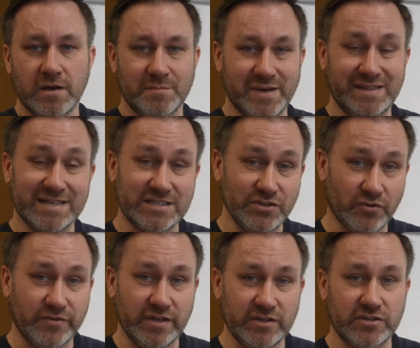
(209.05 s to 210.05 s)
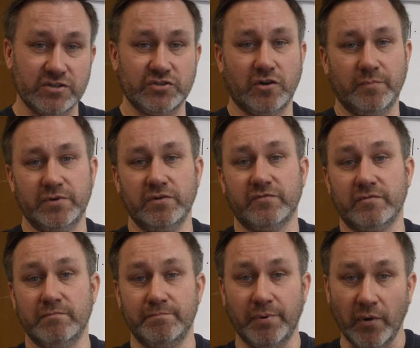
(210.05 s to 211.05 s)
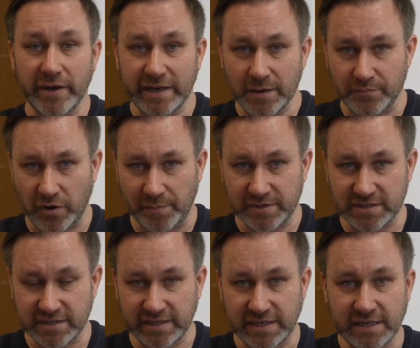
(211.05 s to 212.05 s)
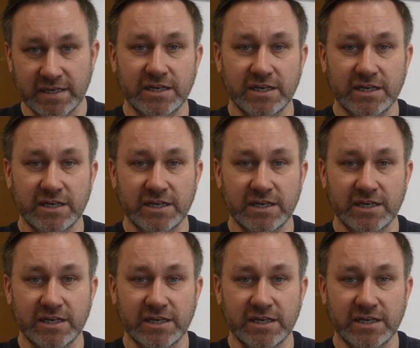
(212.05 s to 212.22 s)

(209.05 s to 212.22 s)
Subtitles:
but there's nothing to stop you from buying a property,